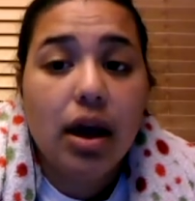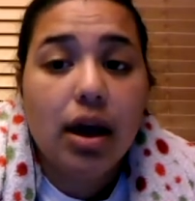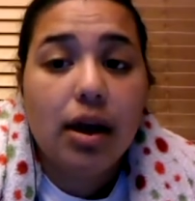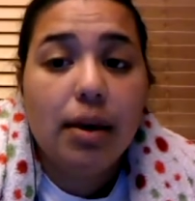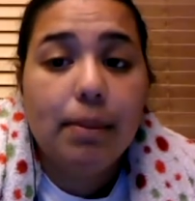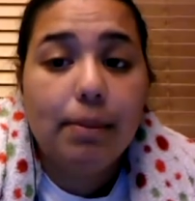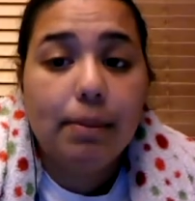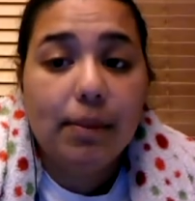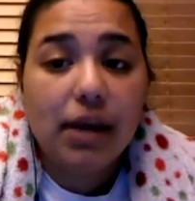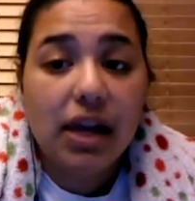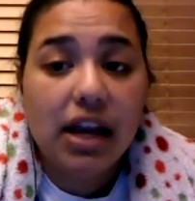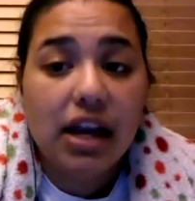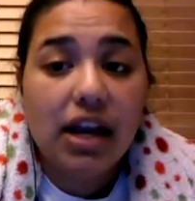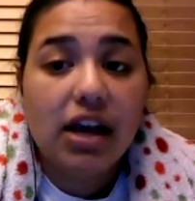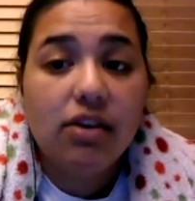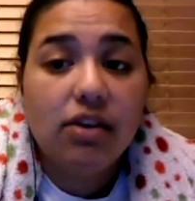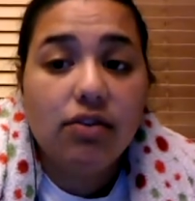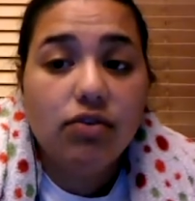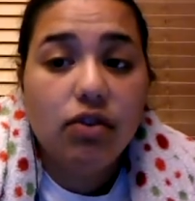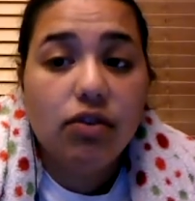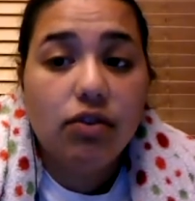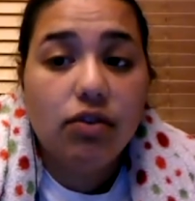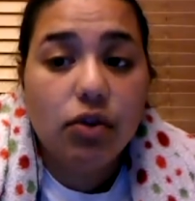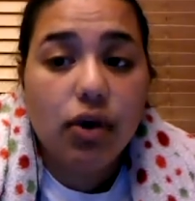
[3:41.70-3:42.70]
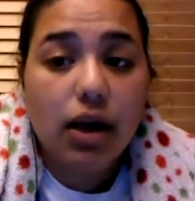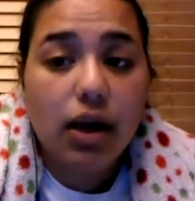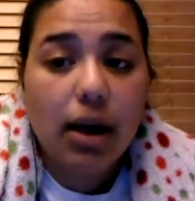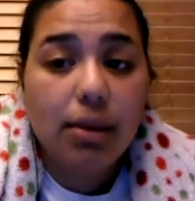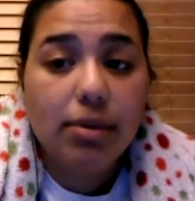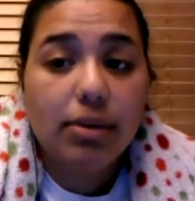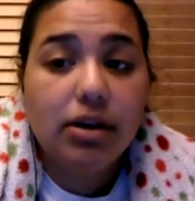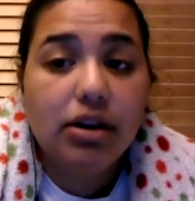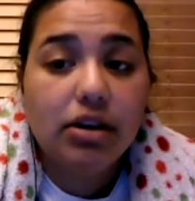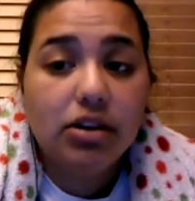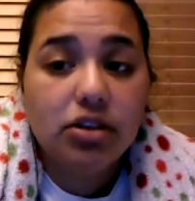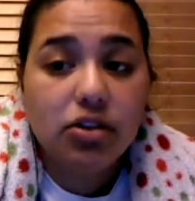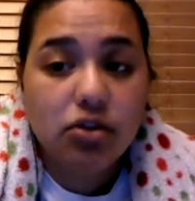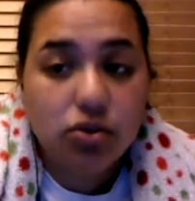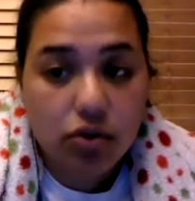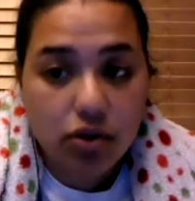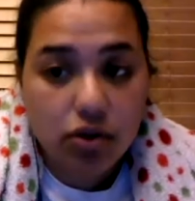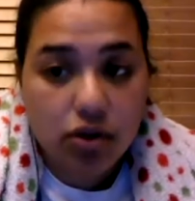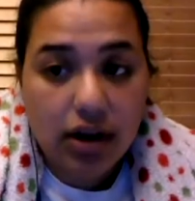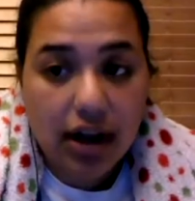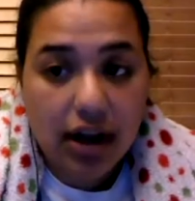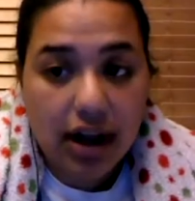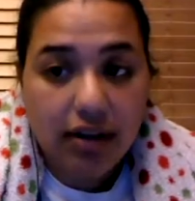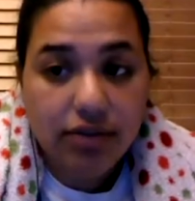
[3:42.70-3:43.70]
meaning of the vocabulary to
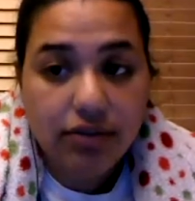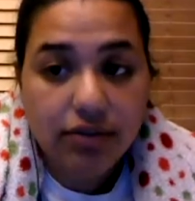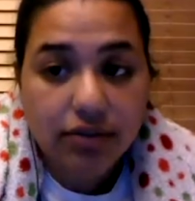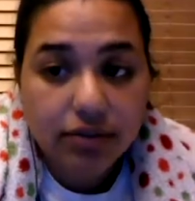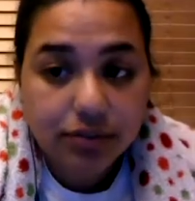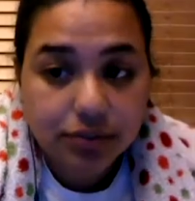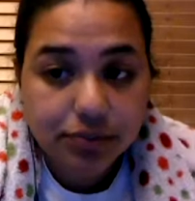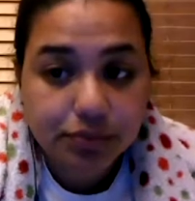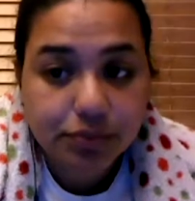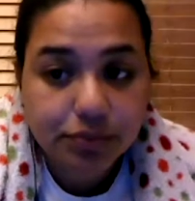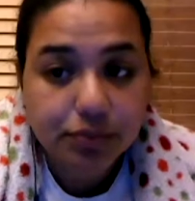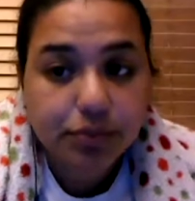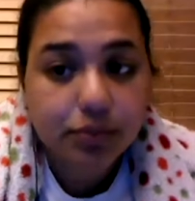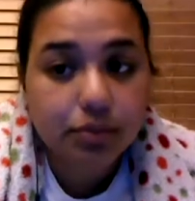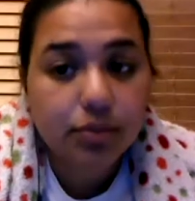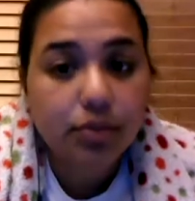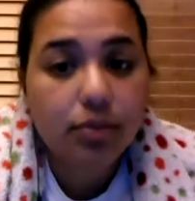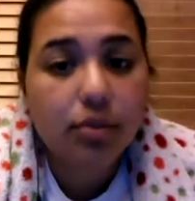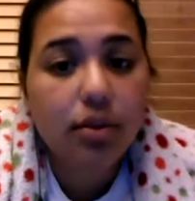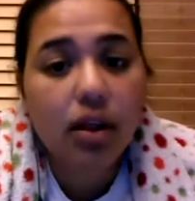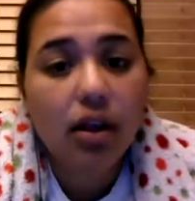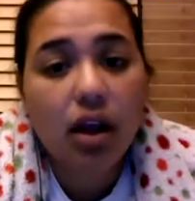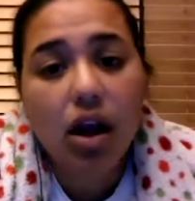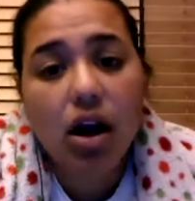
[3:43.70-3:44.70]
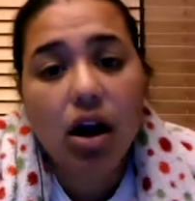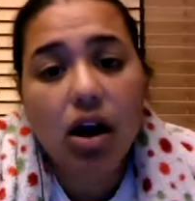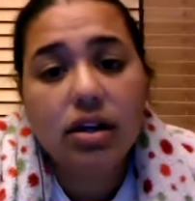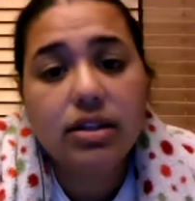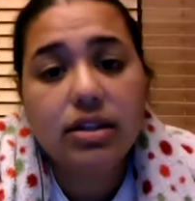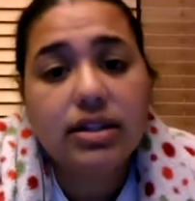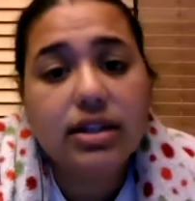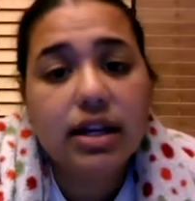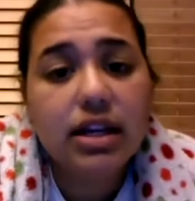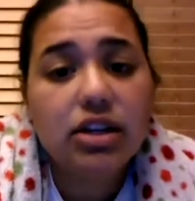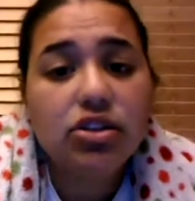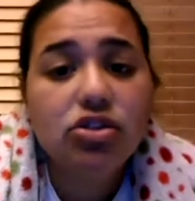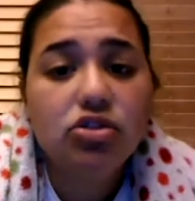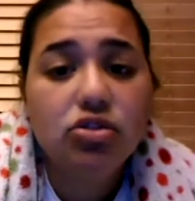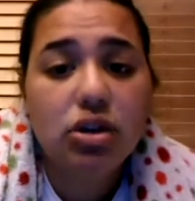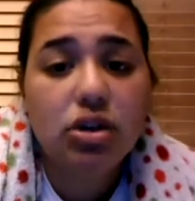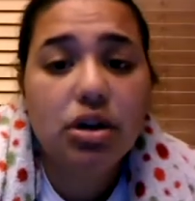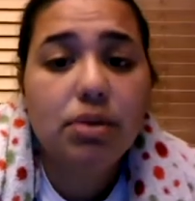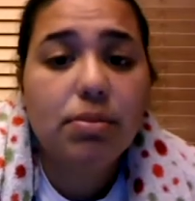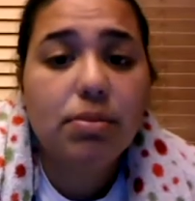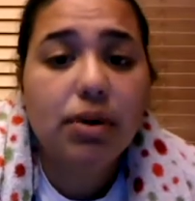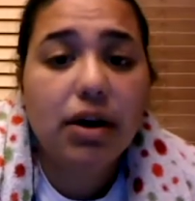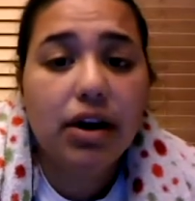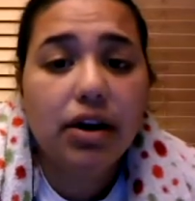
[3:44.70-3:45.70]
their life. On stage
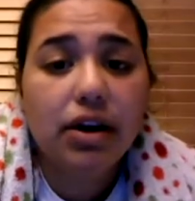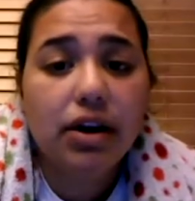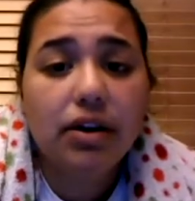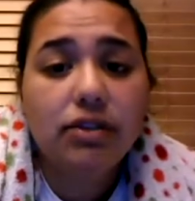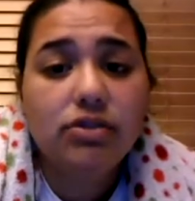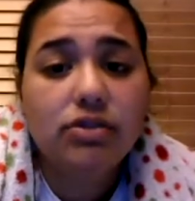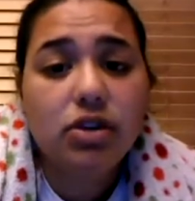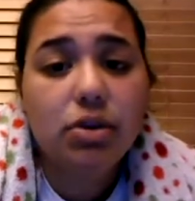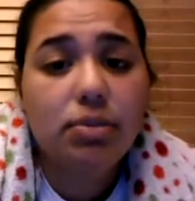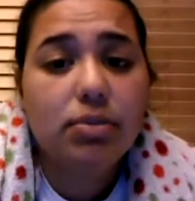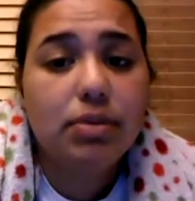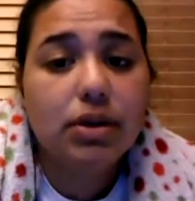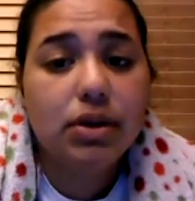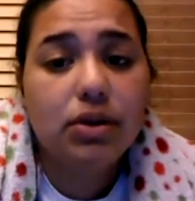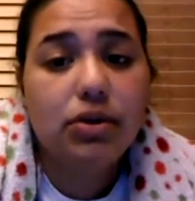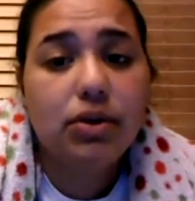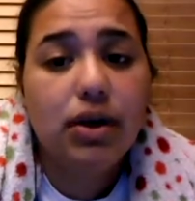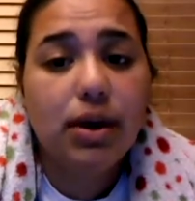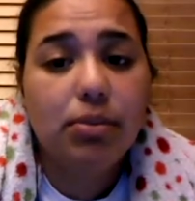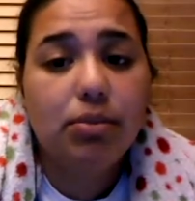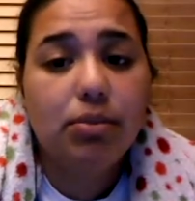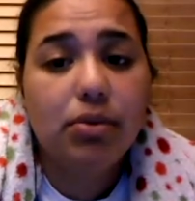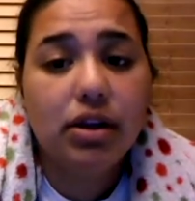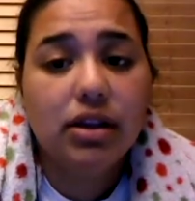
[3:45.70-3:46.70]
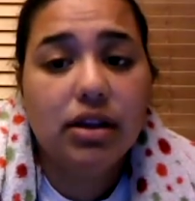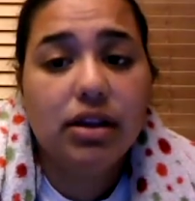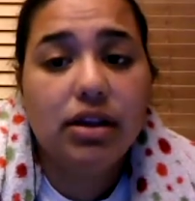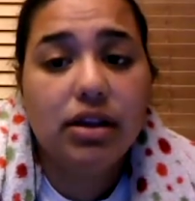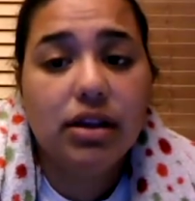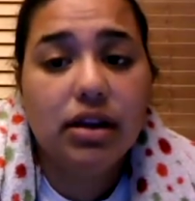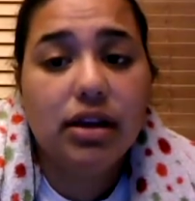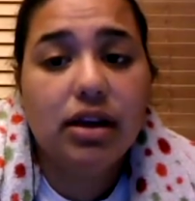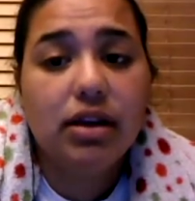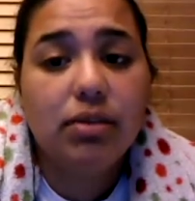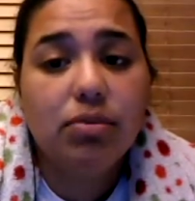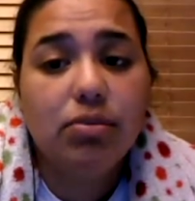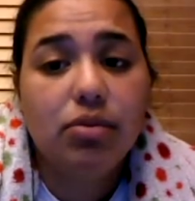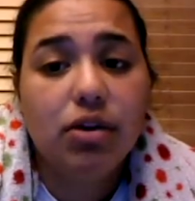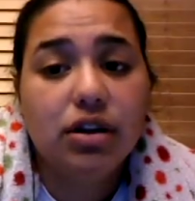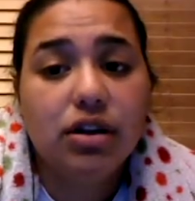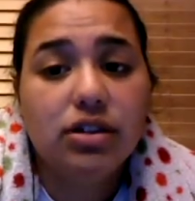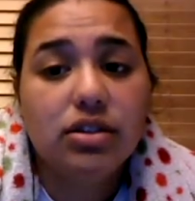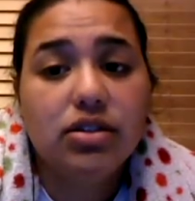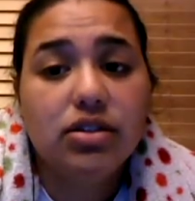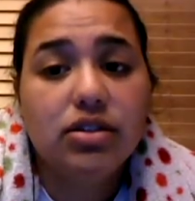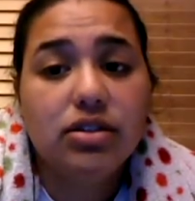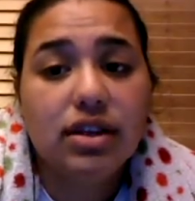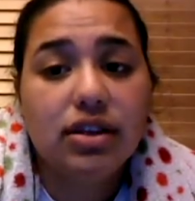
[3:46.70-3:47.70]
3, paragraphs are built and bring the thinking
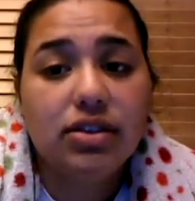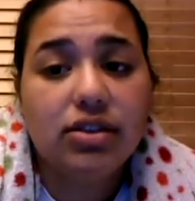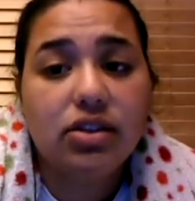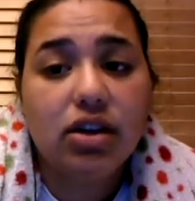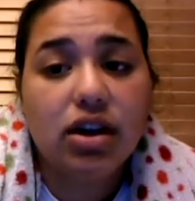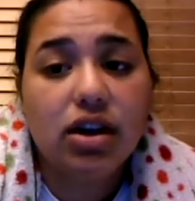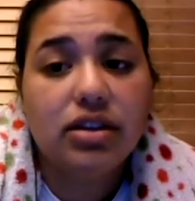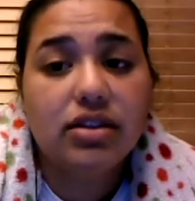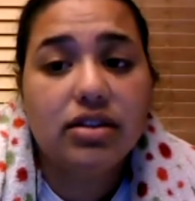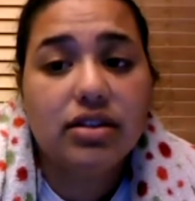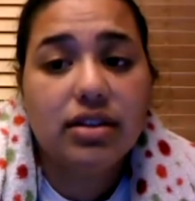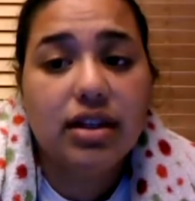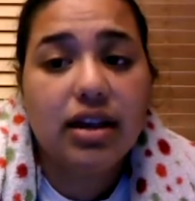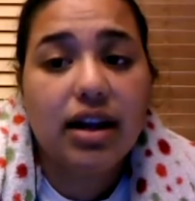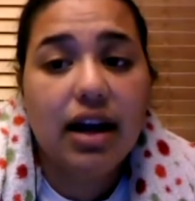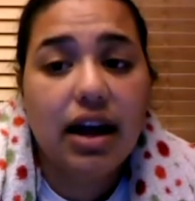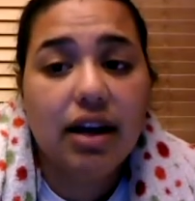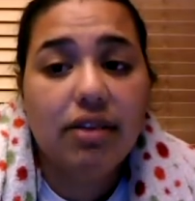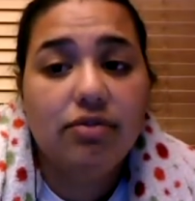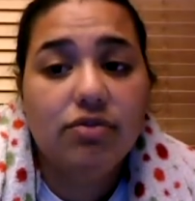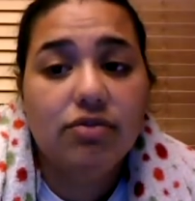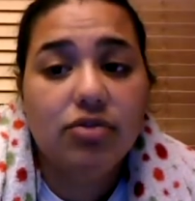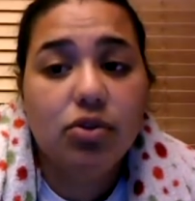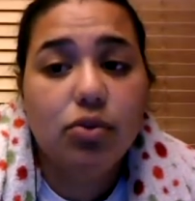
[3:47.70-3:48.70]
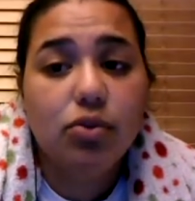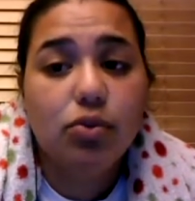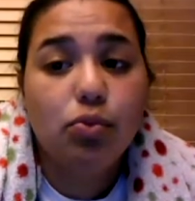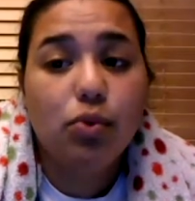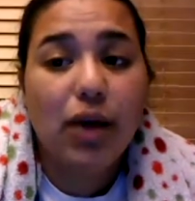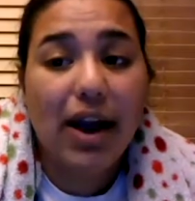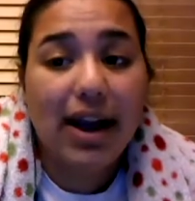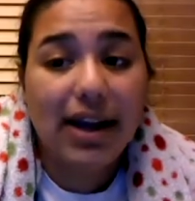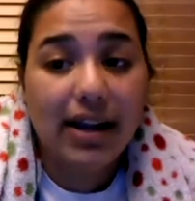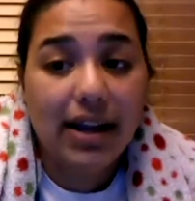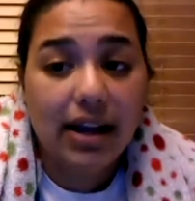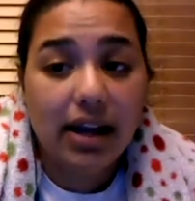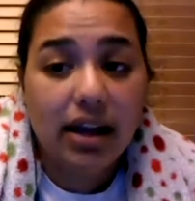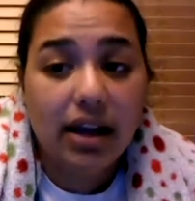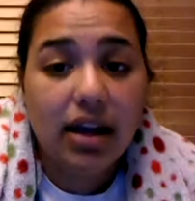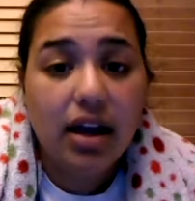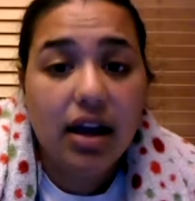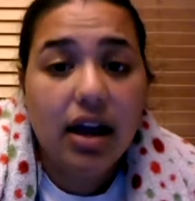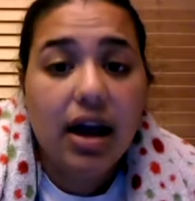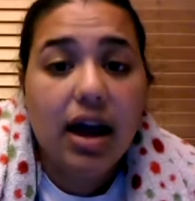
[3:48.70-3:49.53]
process and thoughts to life through writing.